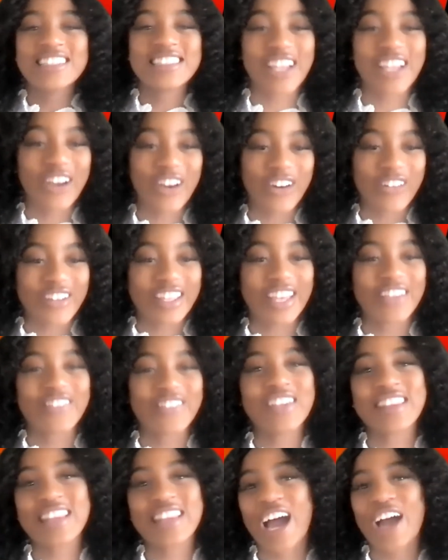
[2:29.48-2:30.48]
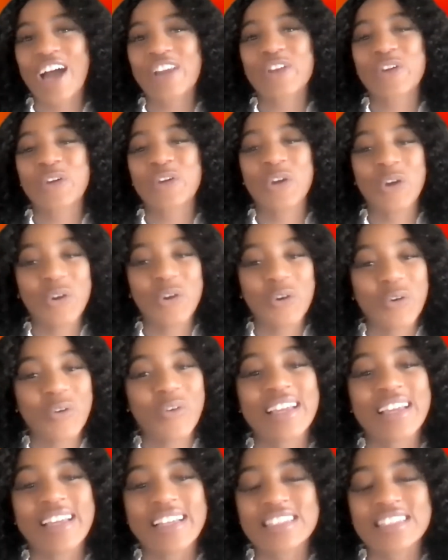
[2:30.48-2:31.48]
So given that, who
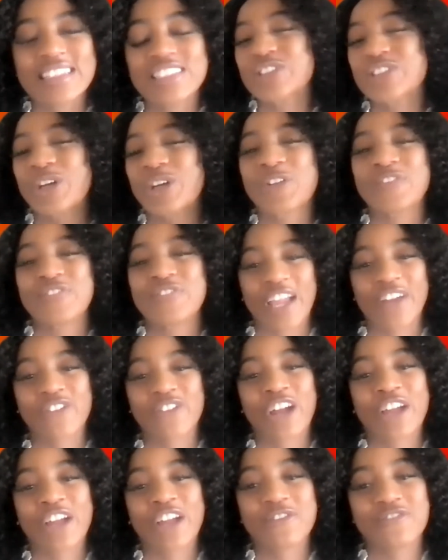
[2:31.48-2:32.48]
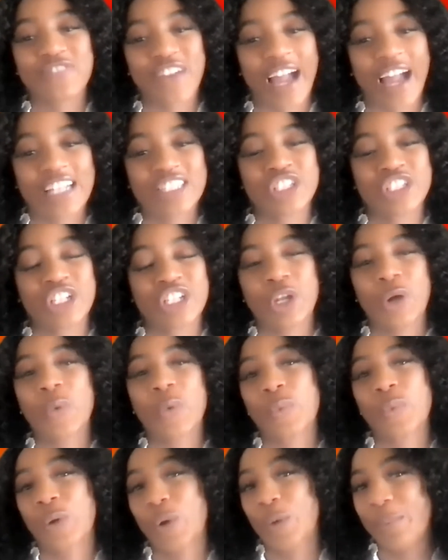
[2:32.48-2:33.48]
is your favorite fashion
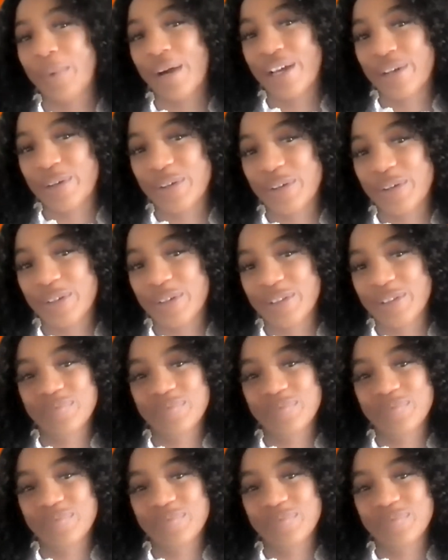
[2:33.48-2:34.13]
role model?